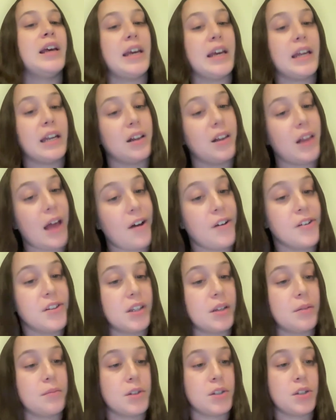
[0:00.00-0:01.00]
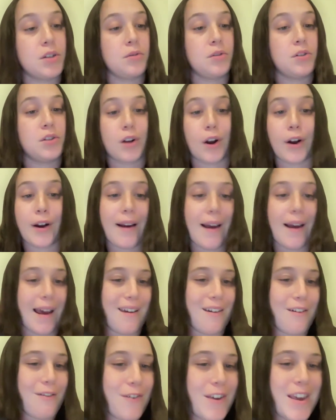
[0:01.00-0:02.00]
It allows them to start
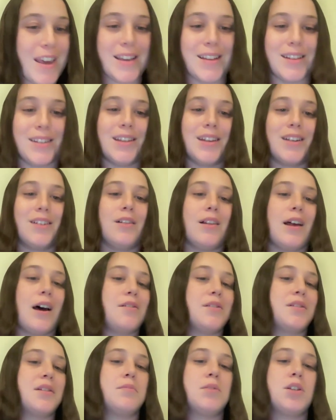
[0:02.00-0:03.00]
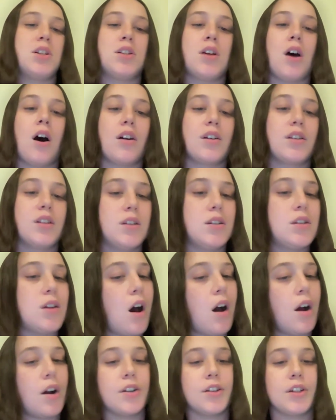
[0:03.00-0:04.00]
IVs. It allows them to talk to
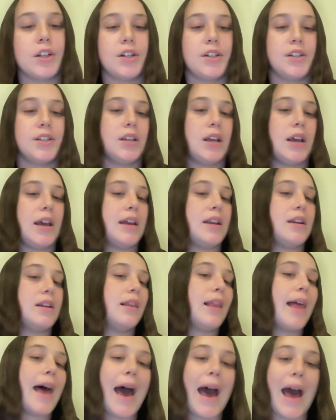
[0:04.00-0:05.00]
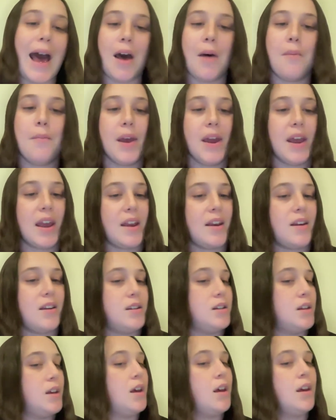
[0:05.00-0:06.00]
doctors and lab
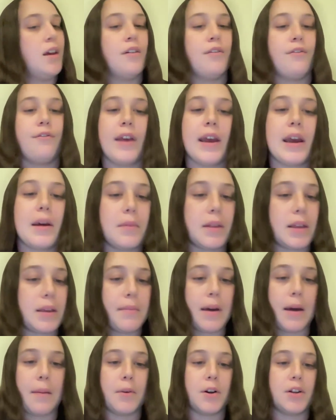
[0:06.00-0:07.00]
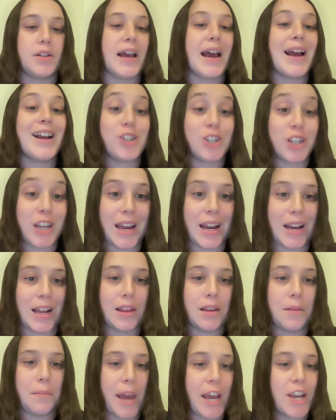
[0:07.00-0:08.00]
and family members,
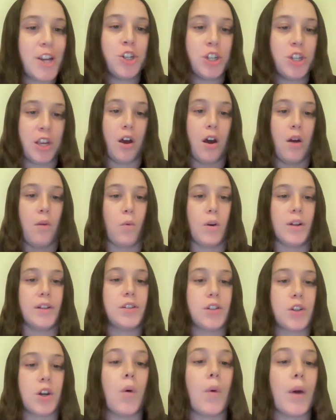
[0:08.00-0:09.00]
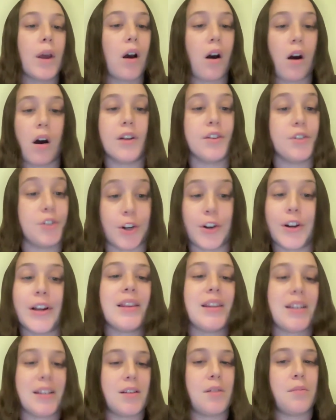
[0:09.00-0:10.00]
educating the patient on what's going on
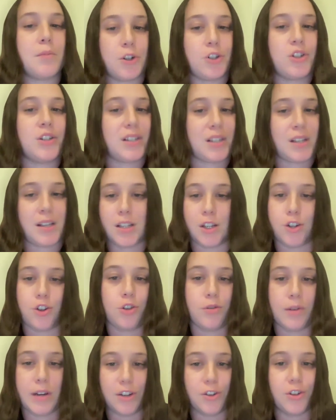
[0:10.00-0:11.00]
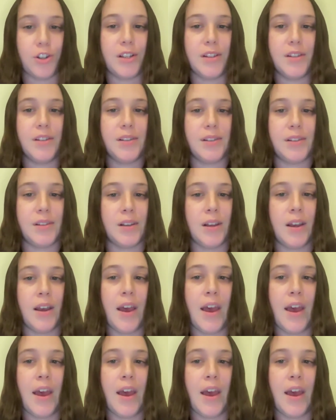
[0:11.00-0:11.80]
during these emergency situations.